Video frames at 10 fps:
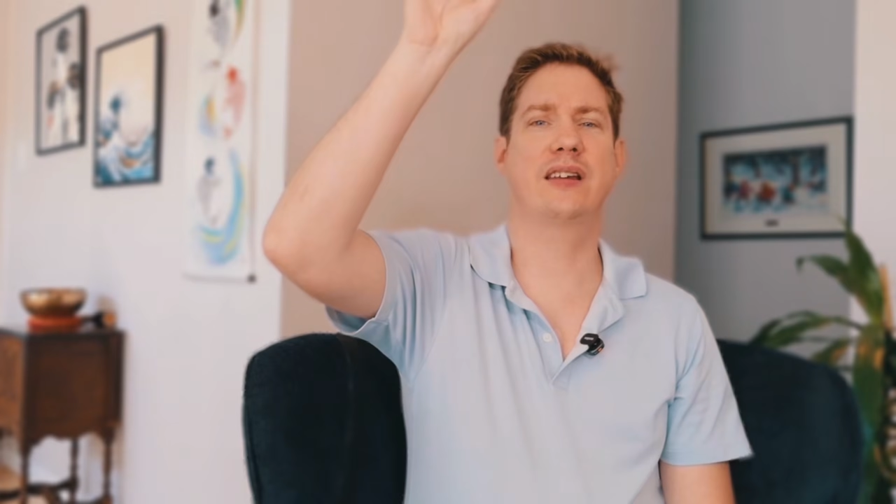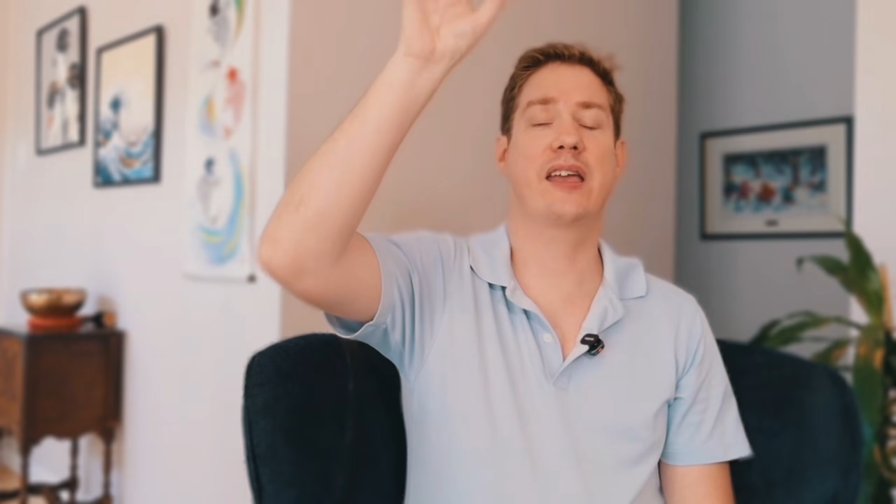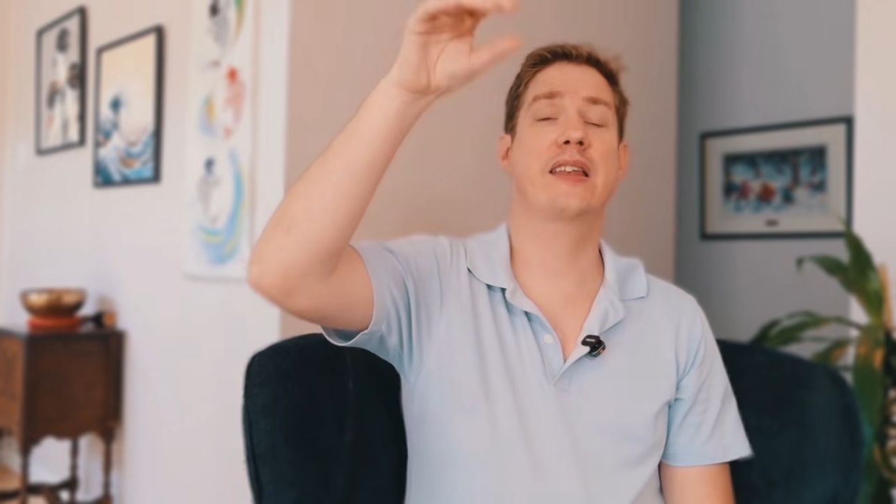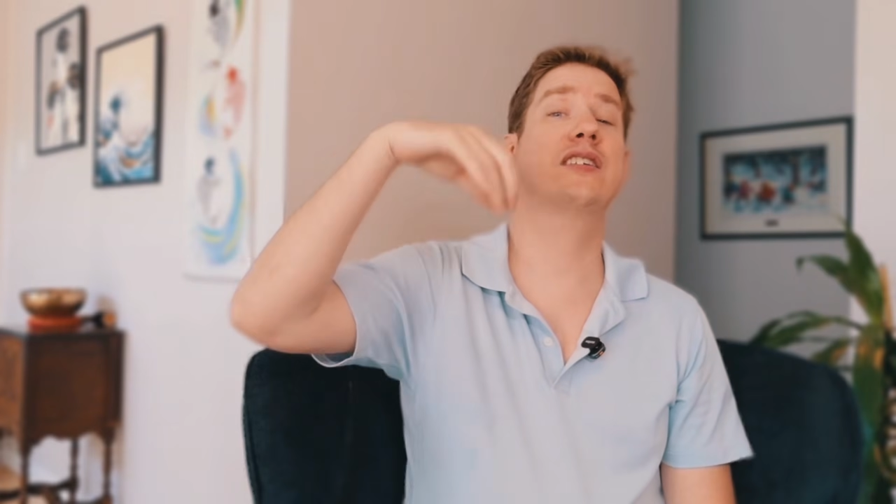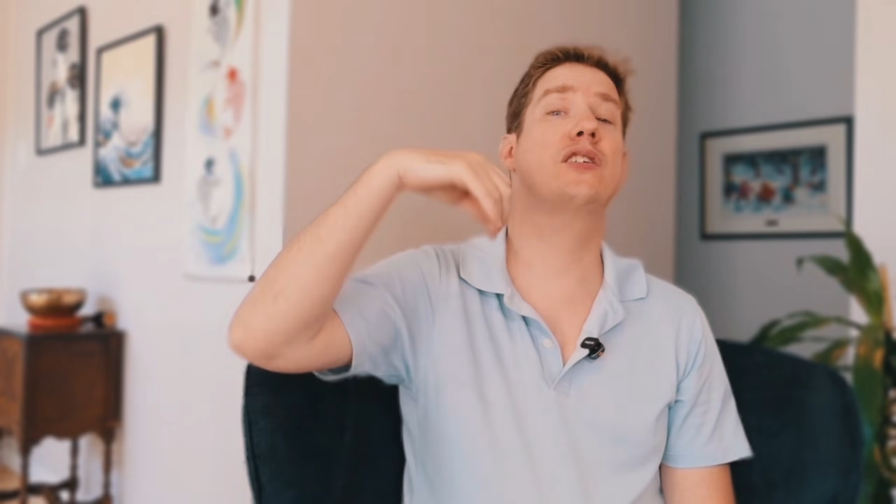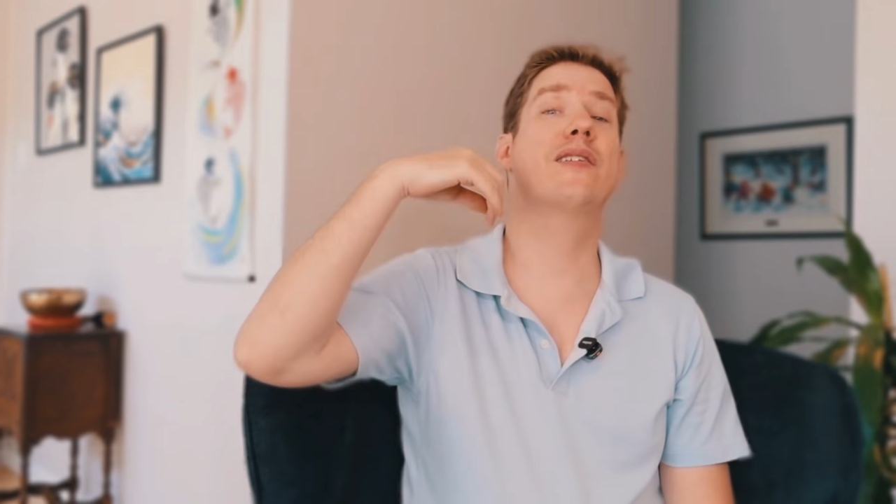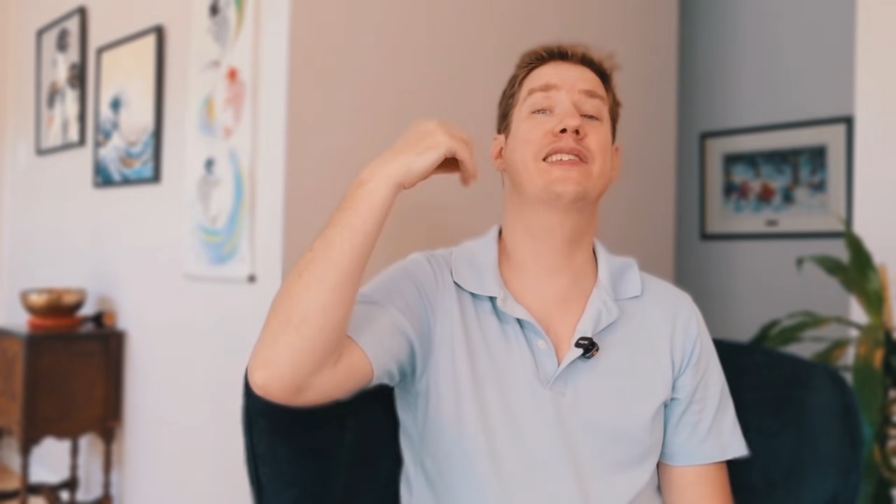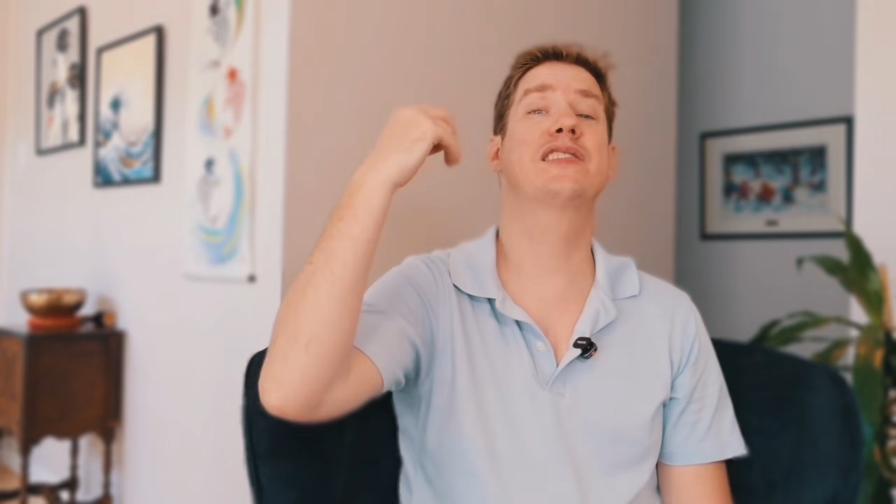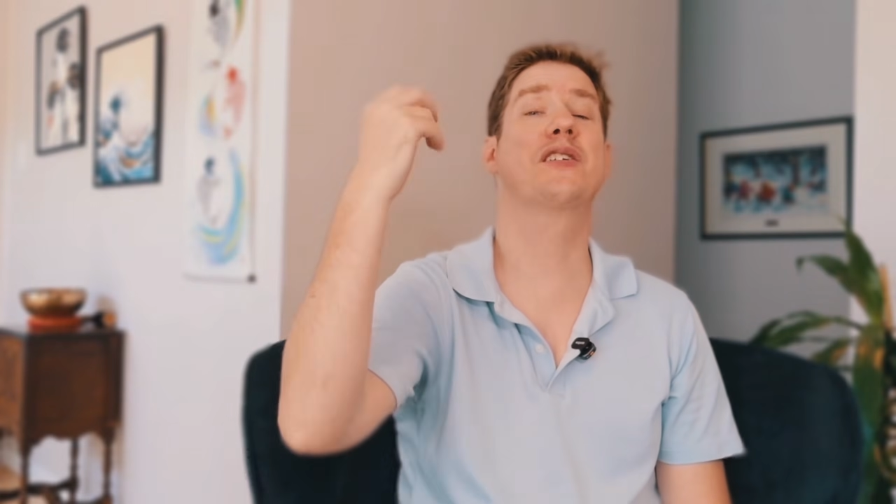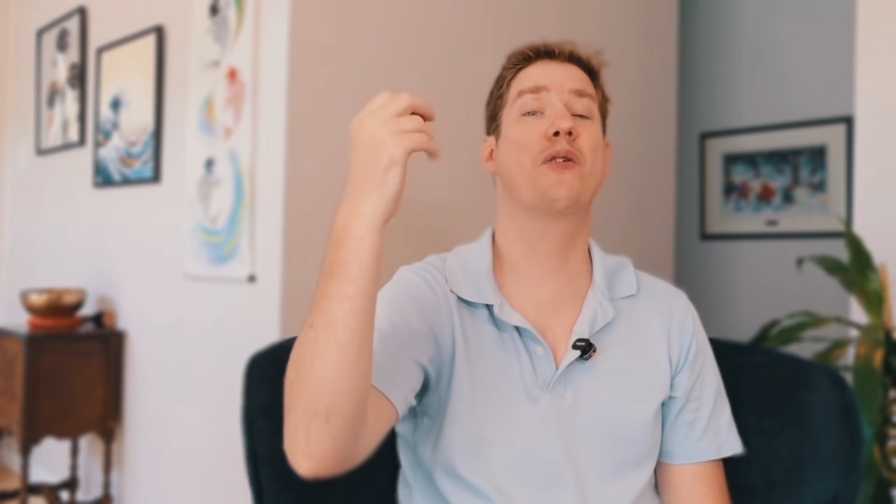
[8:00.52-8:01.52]
ceiling. And I start
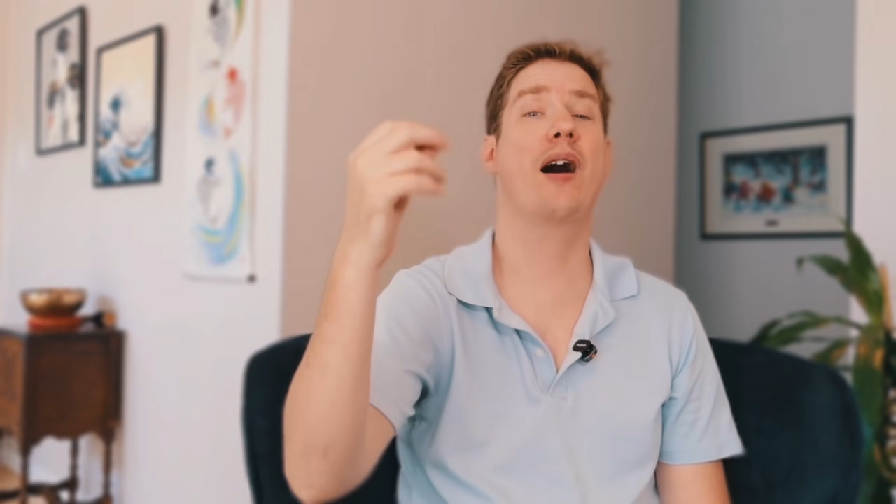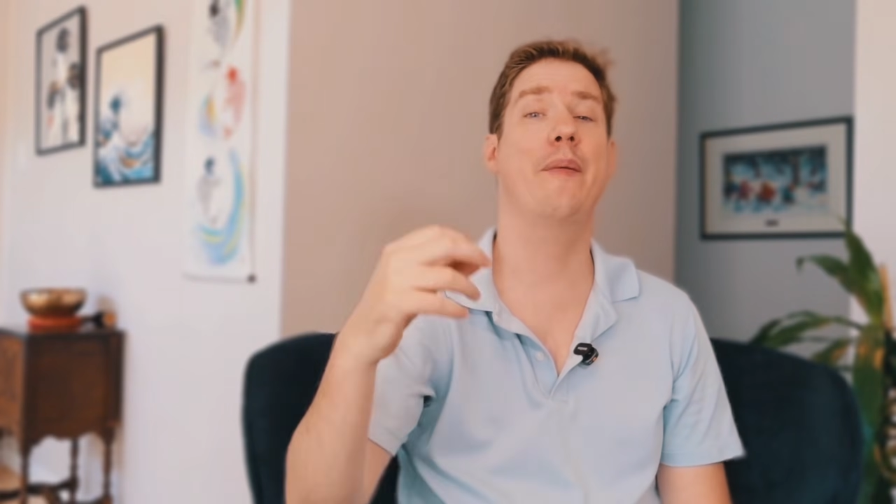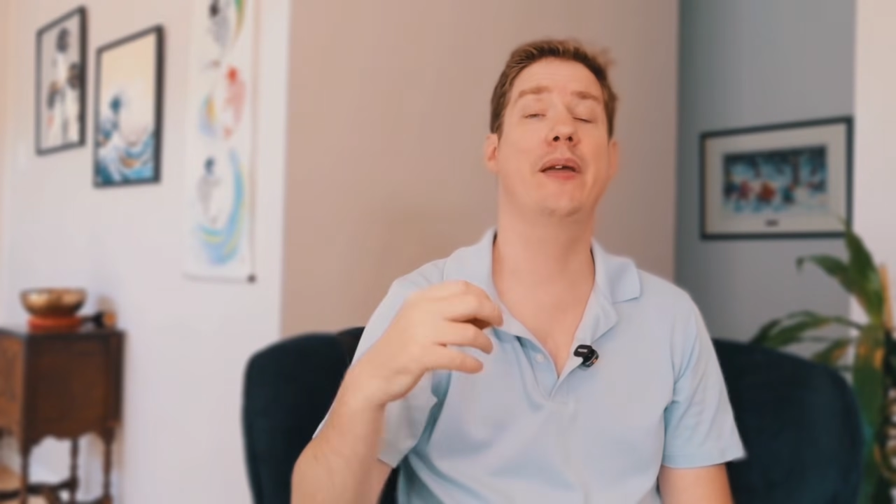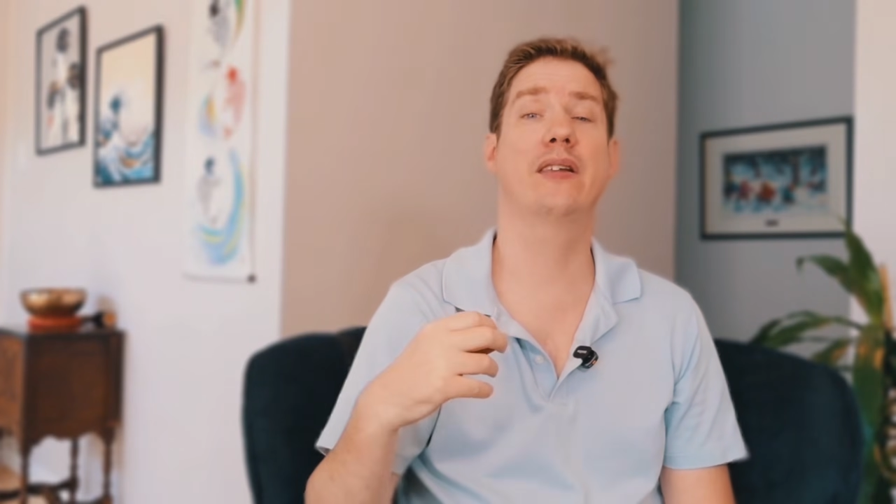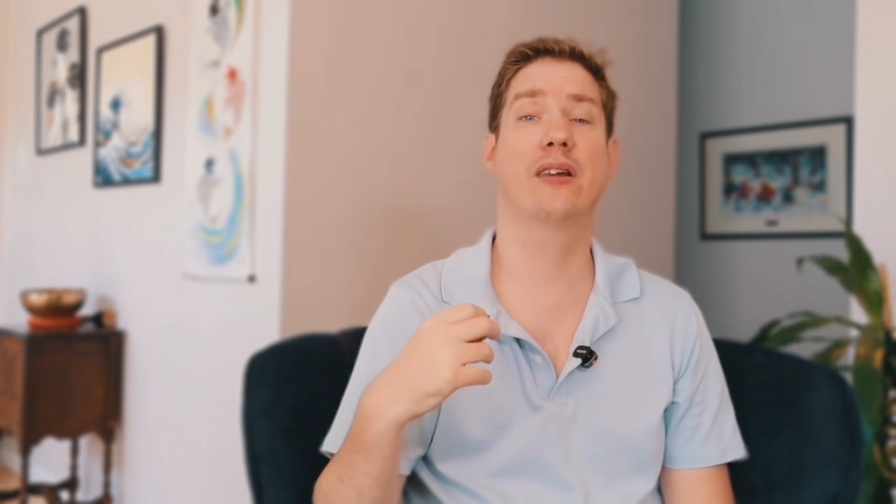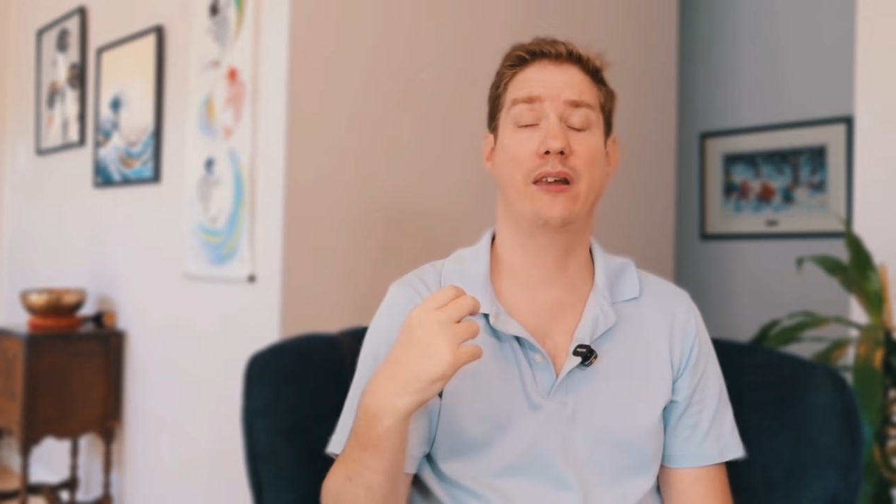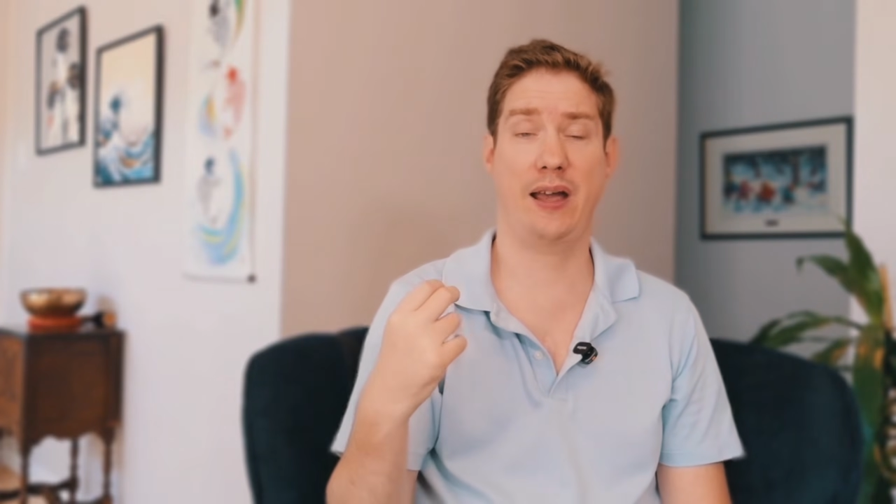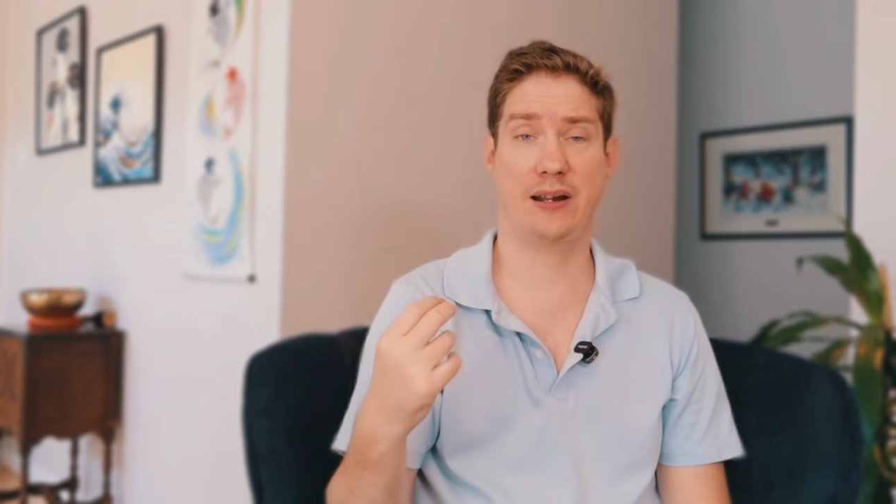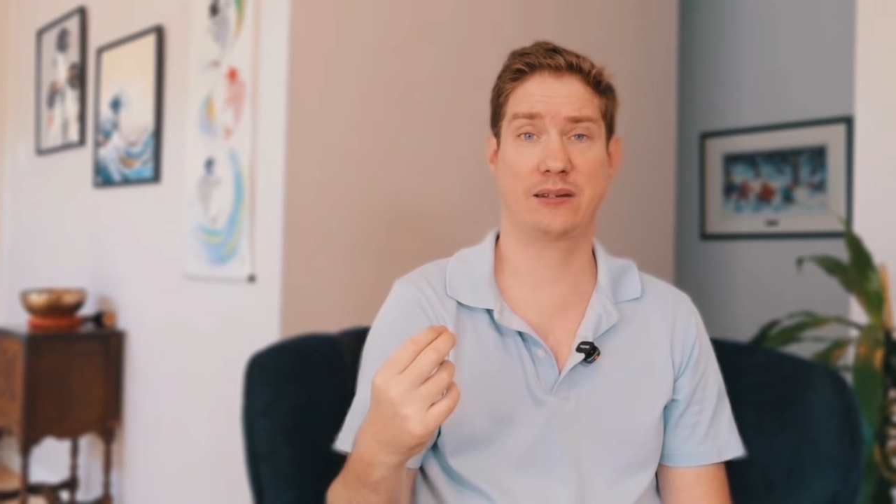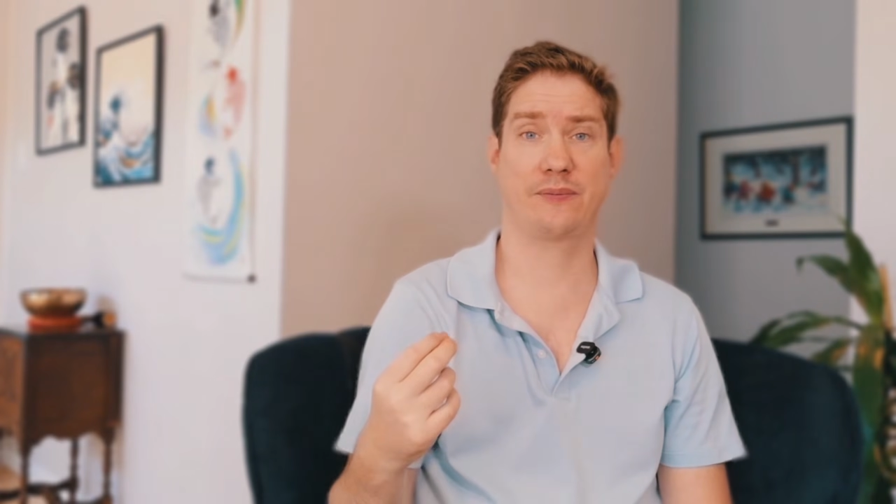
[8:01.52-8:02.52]
describing the
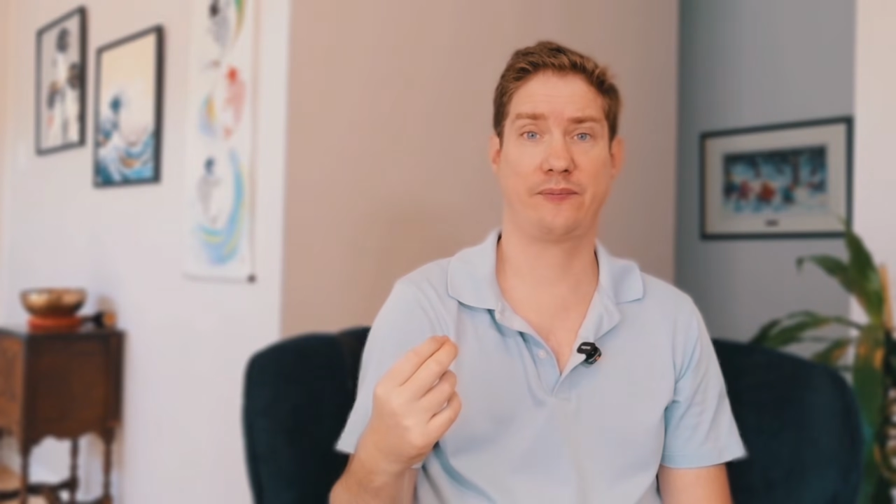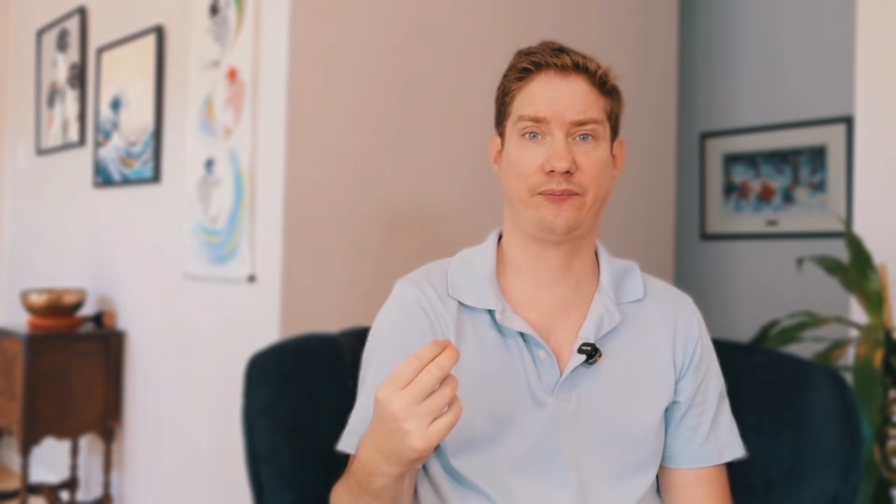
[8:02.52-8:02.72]
lights.